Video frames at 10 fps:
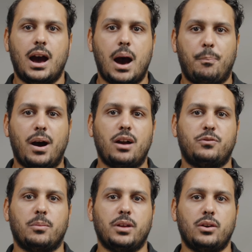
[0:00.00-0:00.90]
Apart
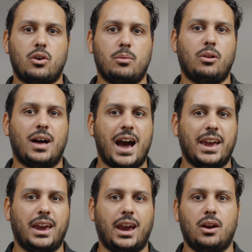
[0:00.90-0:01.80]
from the normal high
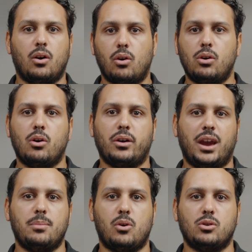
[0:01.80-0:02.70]
gain or low
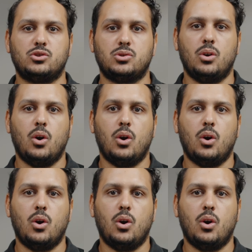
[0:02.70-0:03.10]
gain modes,